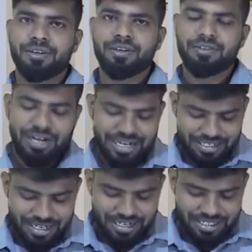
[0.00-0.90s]
So let us
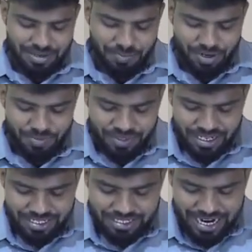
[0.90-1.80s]
take an example.
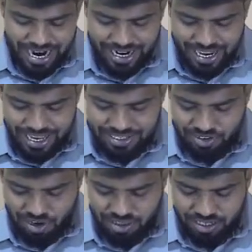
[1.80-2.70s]
His dad has
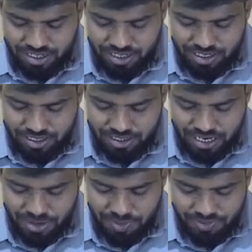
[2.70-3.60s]
seen the girl. The
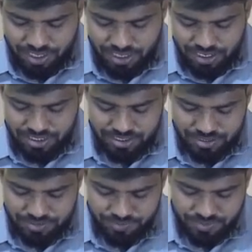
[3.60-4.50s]
name of the girl is,
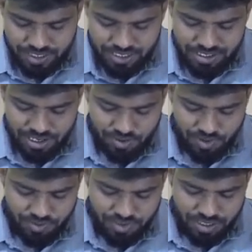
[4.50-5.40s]
he is also one
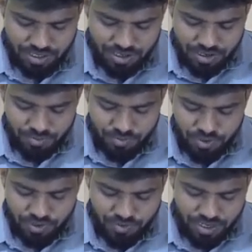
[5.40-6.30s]
of the
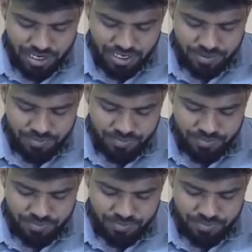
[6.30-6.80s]
beautiful lady.